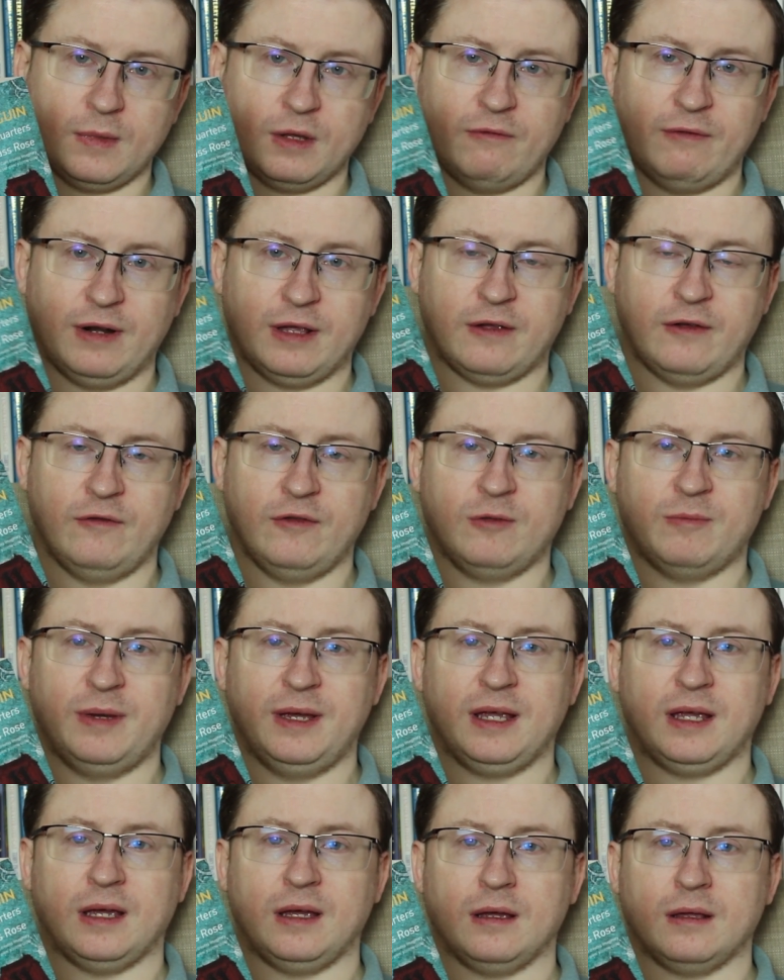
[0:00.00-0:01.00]
relatively
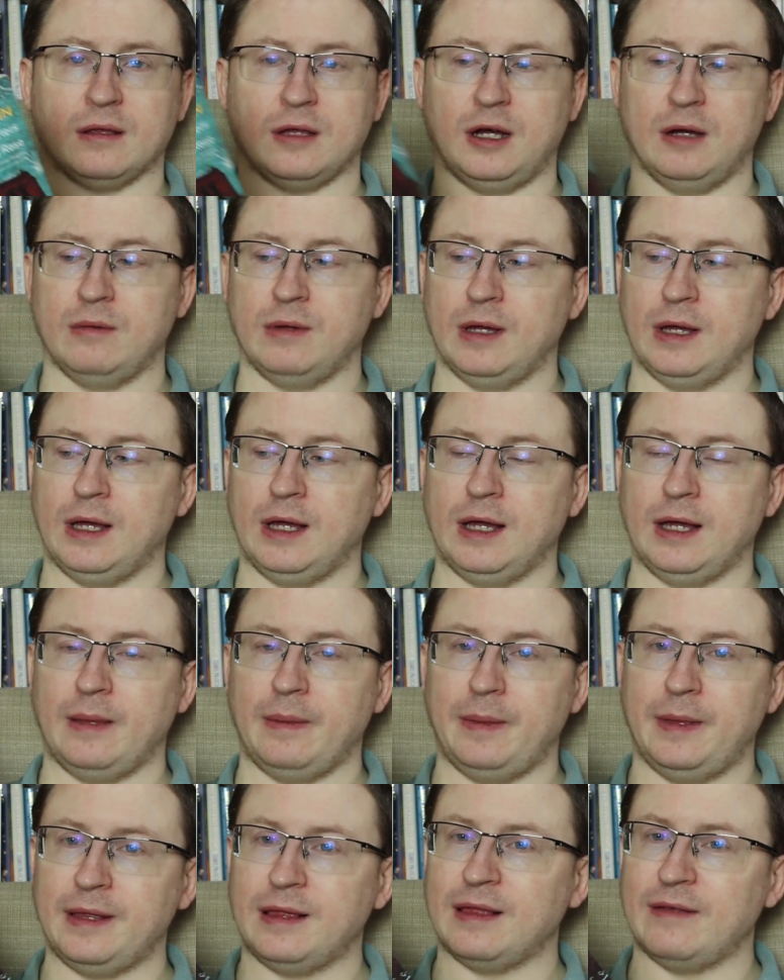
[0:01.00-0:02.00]
speaking. So
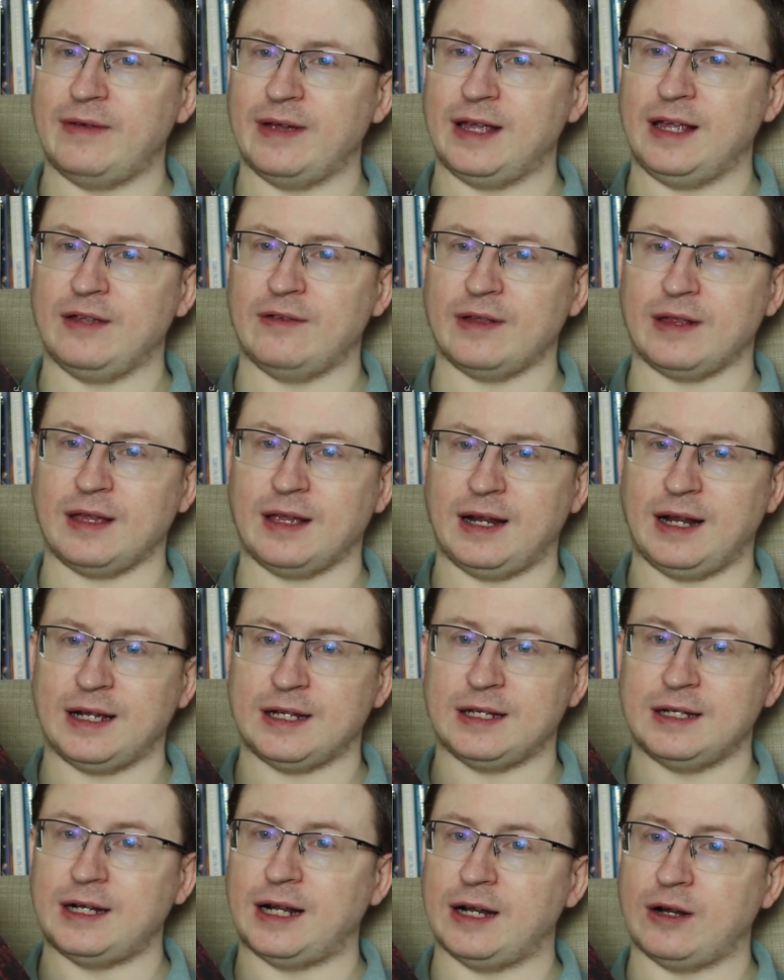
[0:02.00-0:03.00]
this is a very interesting
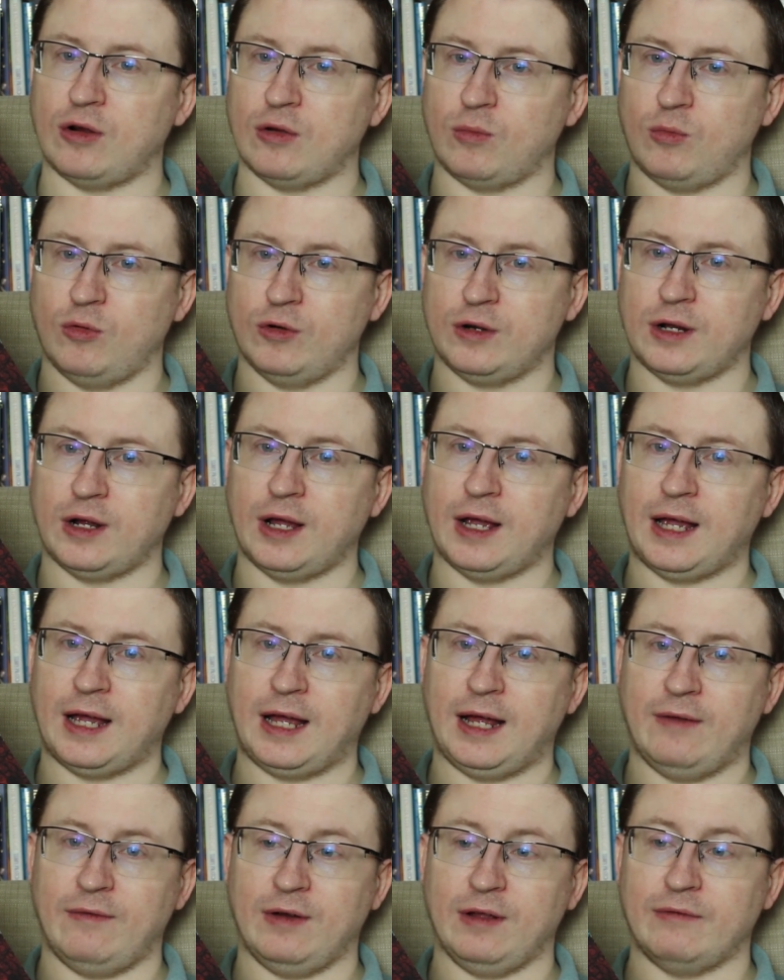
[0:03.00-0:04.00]
collection, and I would
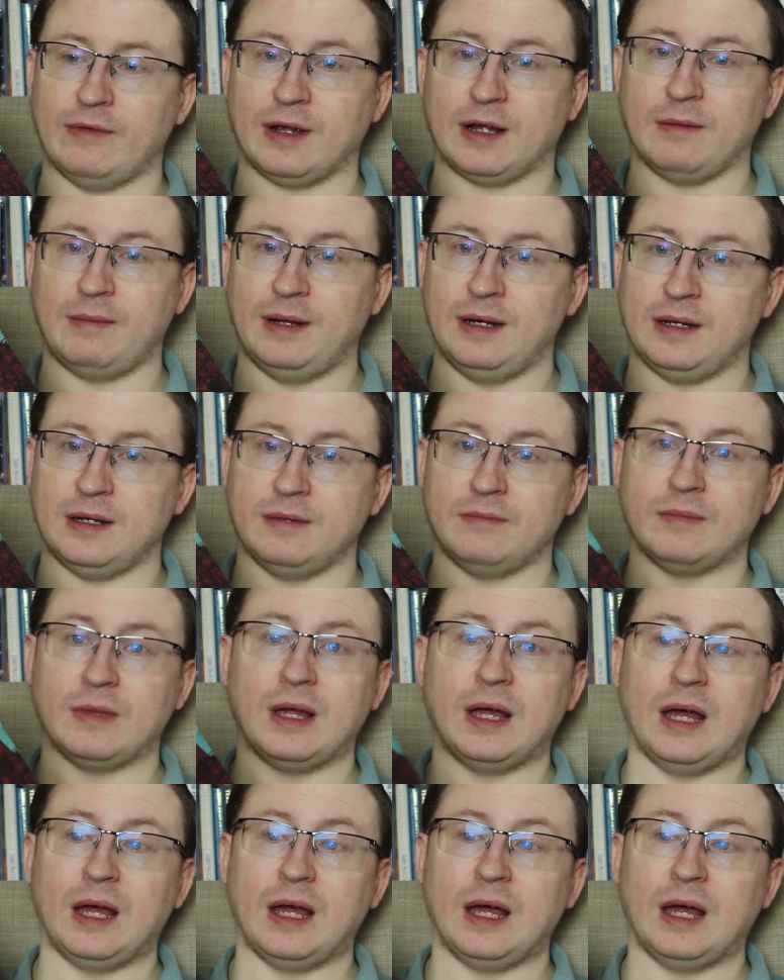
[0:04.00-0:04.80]
heavily recommend it.